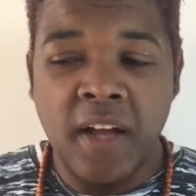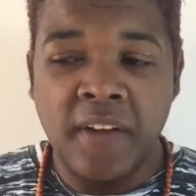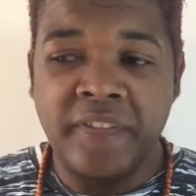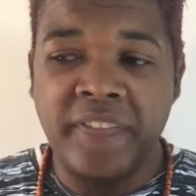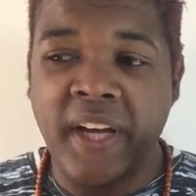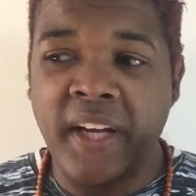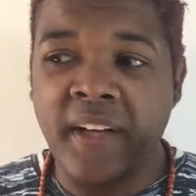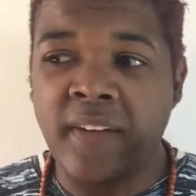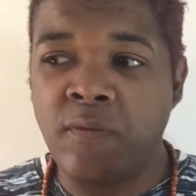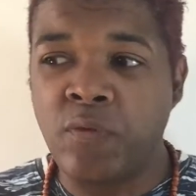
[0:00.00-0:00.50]

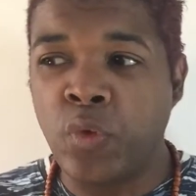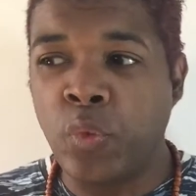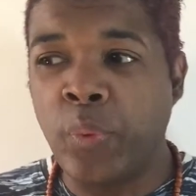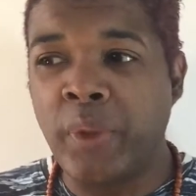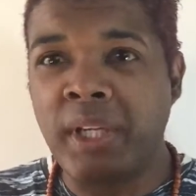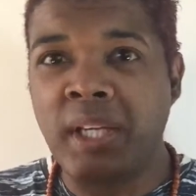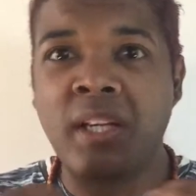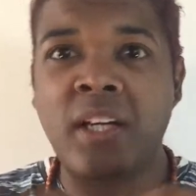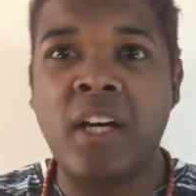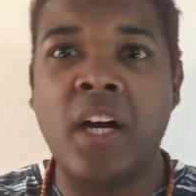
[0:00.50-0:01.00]
then
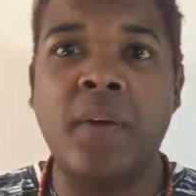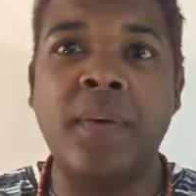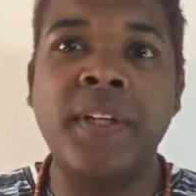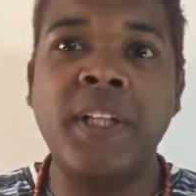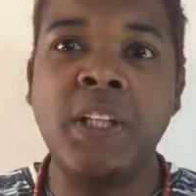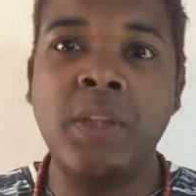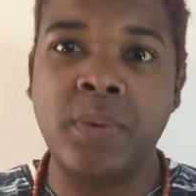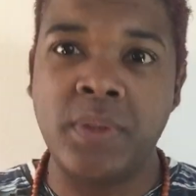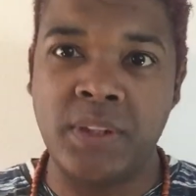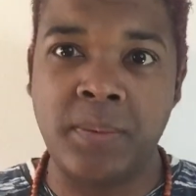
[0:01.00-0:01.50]
we can go
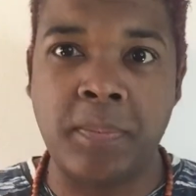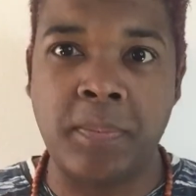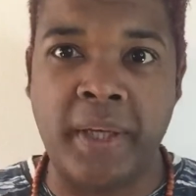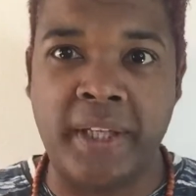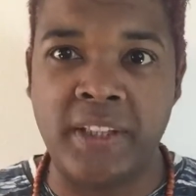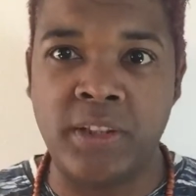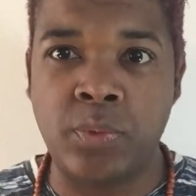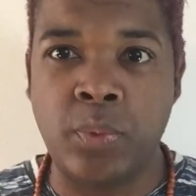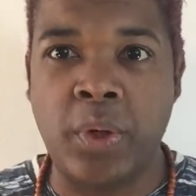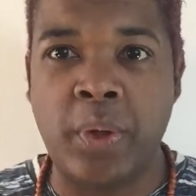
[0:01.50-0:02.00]
into a
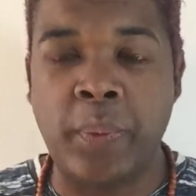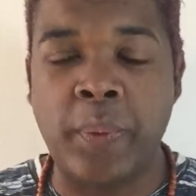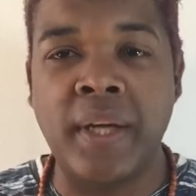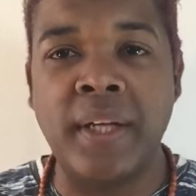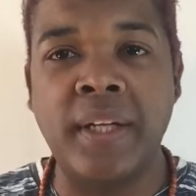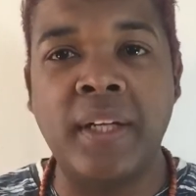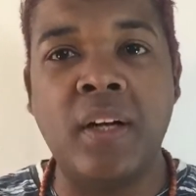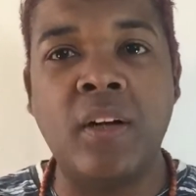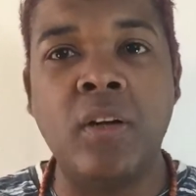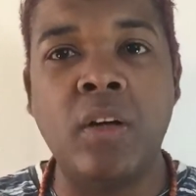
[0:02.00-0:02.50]
space where we
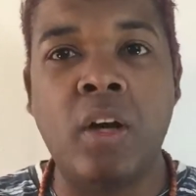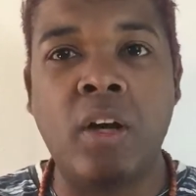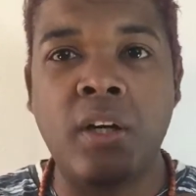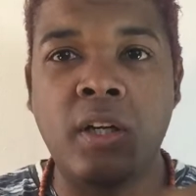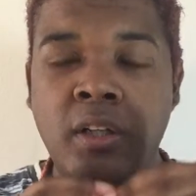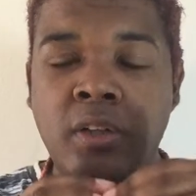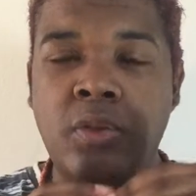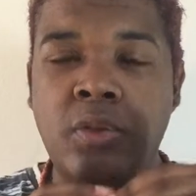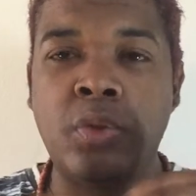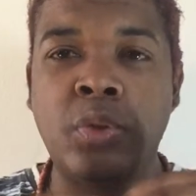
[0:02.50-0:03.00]
are no
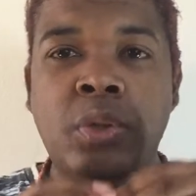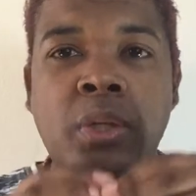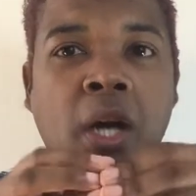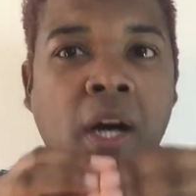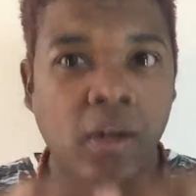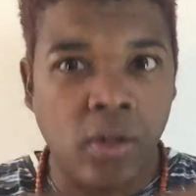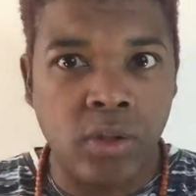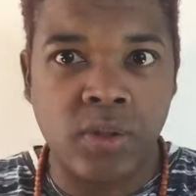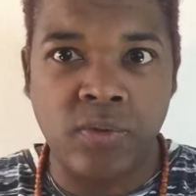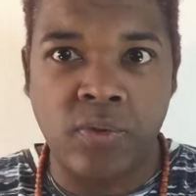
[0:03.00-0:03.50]
longer a good
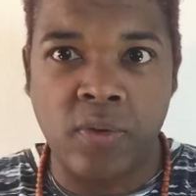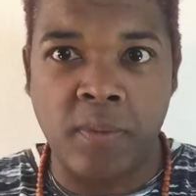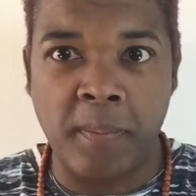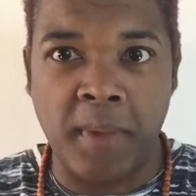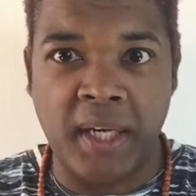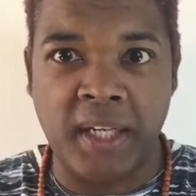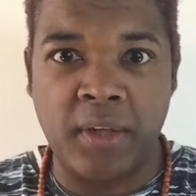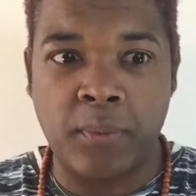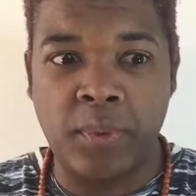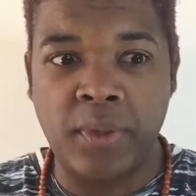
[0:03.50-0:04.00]
host for
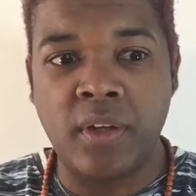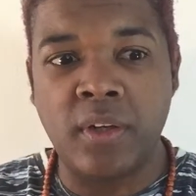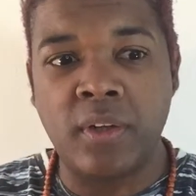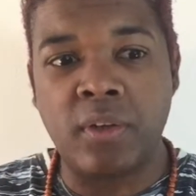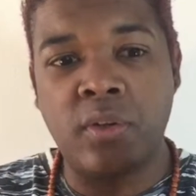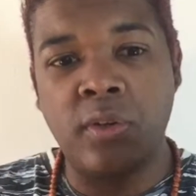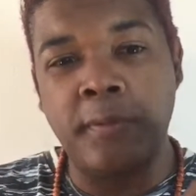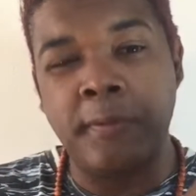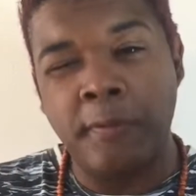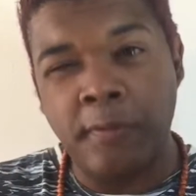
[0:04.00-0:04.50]
money, we're not a
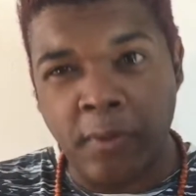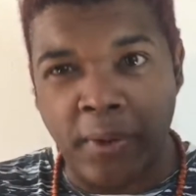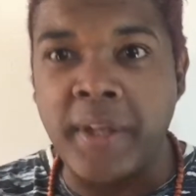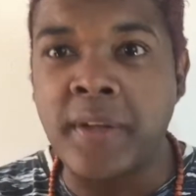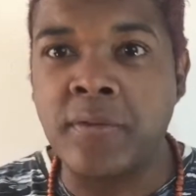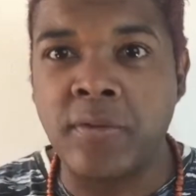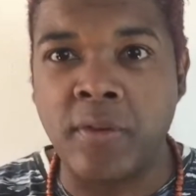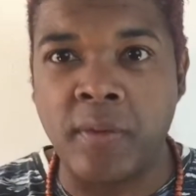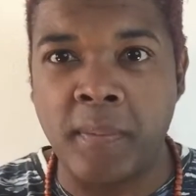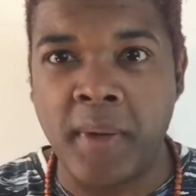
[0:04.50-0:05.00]
good
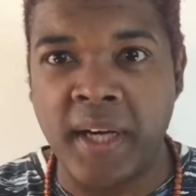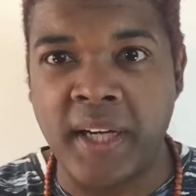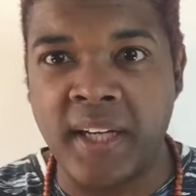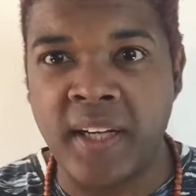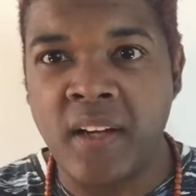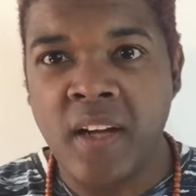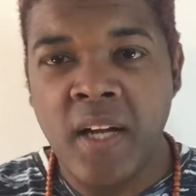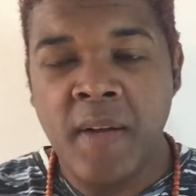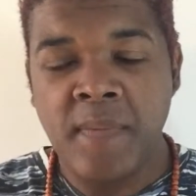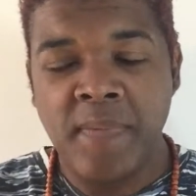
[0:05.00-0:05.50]
friend for
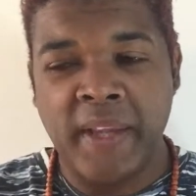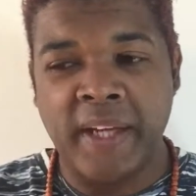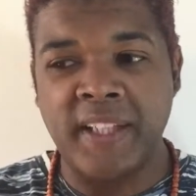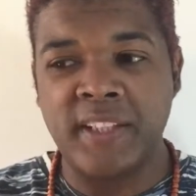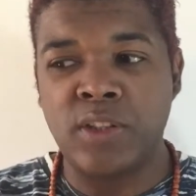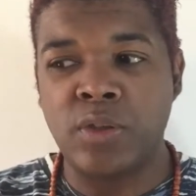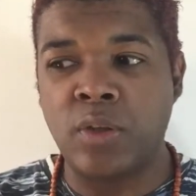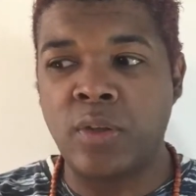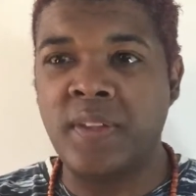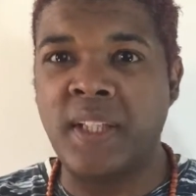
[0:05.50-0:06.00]
money, and
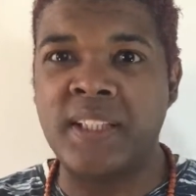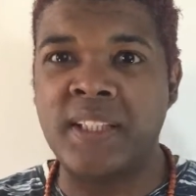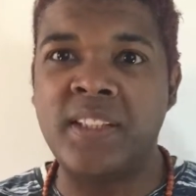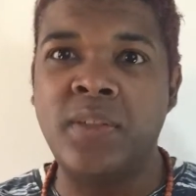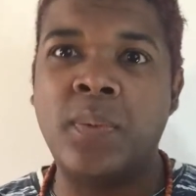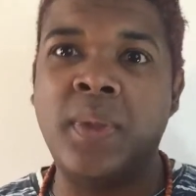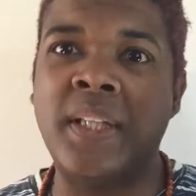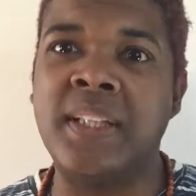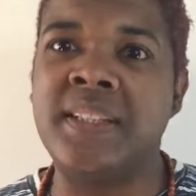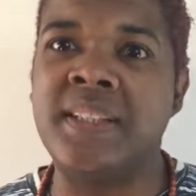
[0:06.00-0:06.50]
it sort of
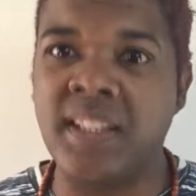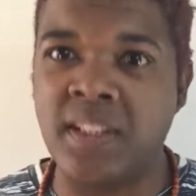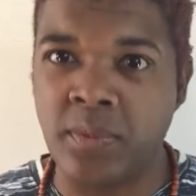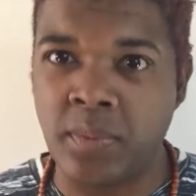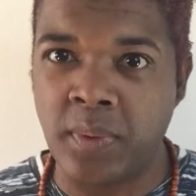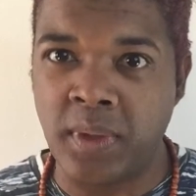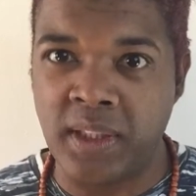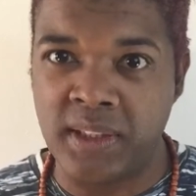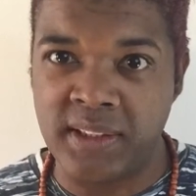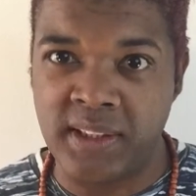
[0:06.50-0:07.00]
doesn't want to sit
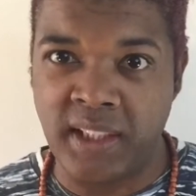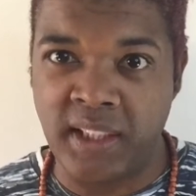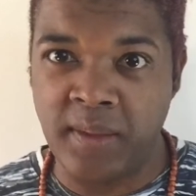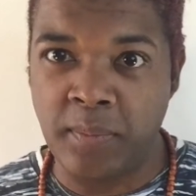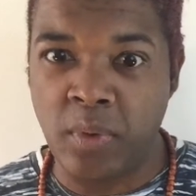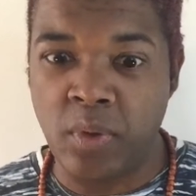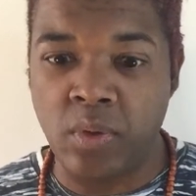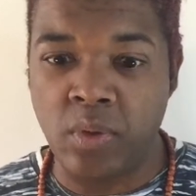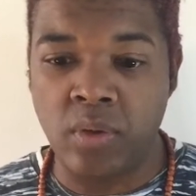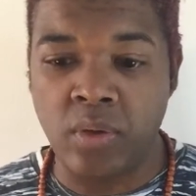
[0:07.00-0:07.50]
with us
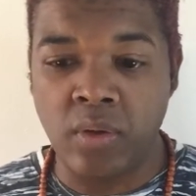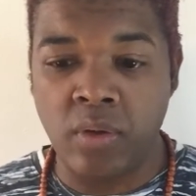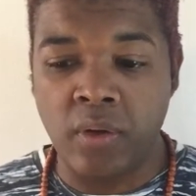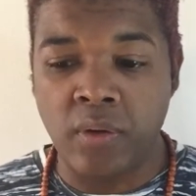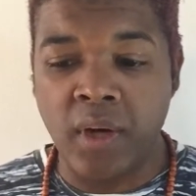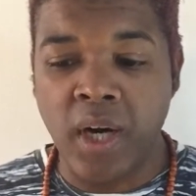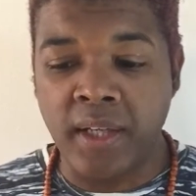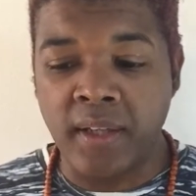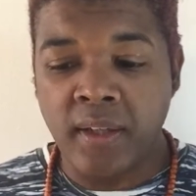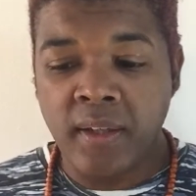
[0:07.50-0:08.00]
anymore, all
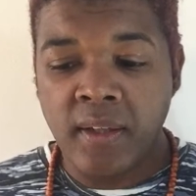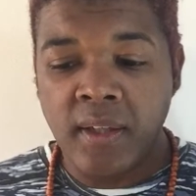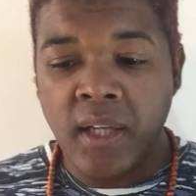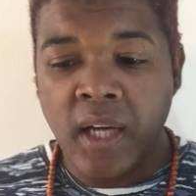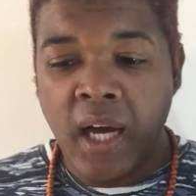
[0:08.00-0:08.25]
right?